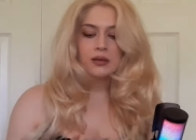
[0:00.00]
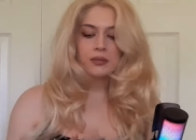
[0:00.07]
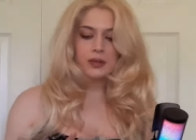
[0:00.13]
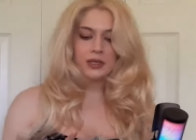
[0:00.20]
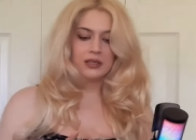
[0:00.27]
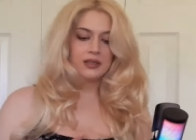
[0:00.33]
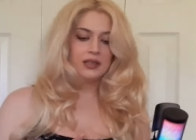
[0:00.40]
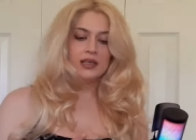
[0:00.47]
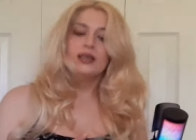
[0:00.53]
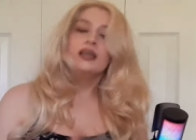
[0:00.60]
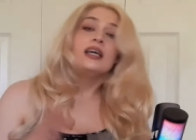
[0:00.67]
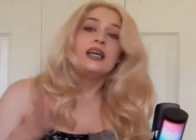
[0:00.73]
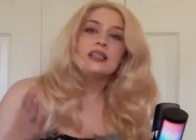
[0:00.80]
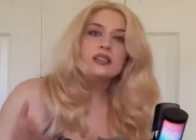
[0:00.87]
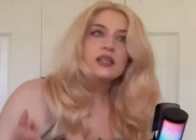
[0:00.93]
but
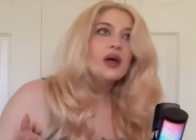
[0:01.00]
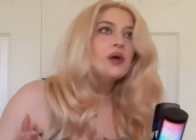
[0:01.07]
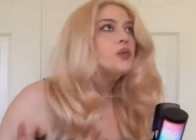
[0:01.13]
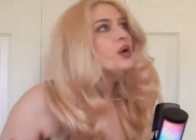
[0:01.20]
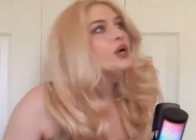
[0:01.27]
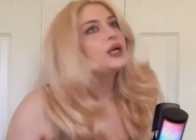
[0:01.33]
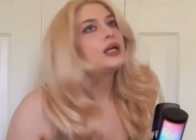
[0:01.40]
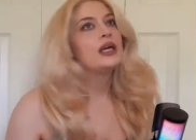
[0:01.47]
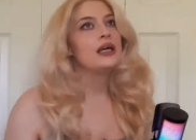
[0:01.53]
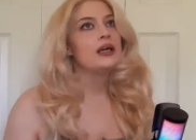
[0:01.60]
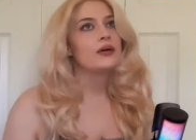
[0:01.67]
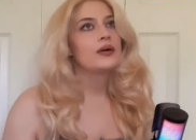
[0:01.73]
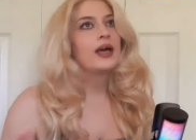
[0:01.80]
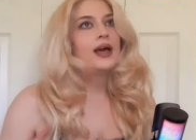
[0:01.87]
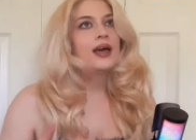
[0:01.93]
it's not working.
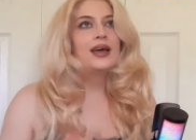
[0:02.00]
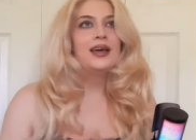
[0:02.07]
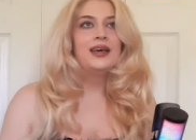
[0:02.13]
Okay.